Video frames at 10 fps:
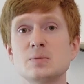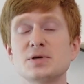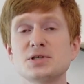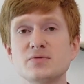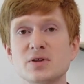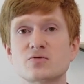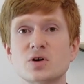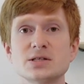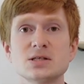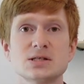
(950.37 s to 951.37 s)
but with the
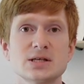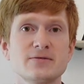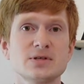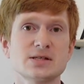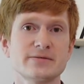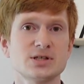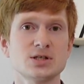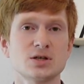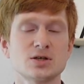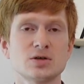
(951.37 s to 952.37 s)
Ryzen 7
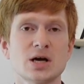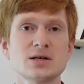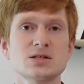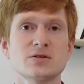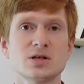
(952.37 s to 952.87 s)
1700X